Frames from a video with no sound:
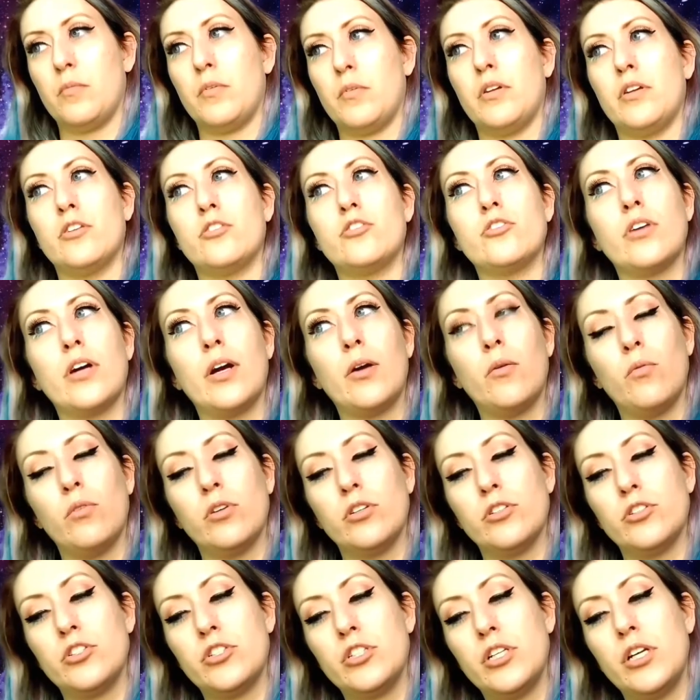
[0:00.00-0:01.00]
I'm going to try
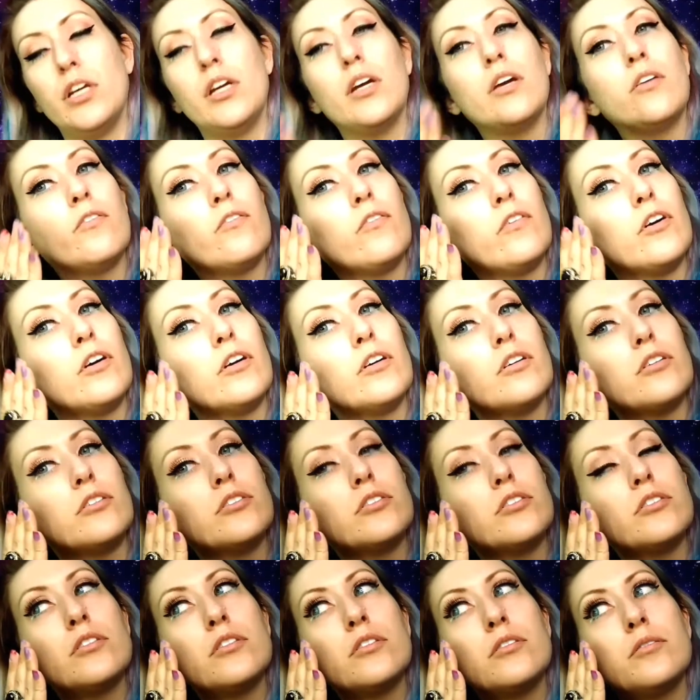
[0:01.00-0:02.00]
one cheek
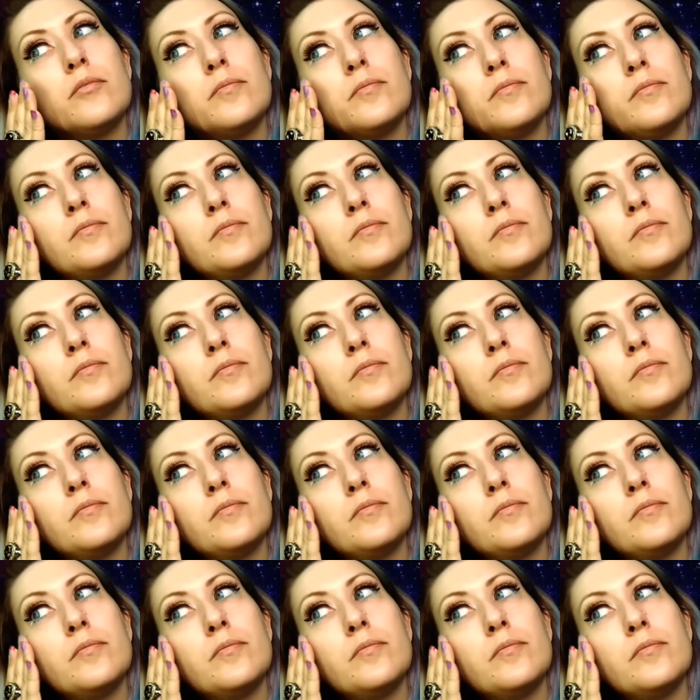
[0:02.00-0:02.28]
first.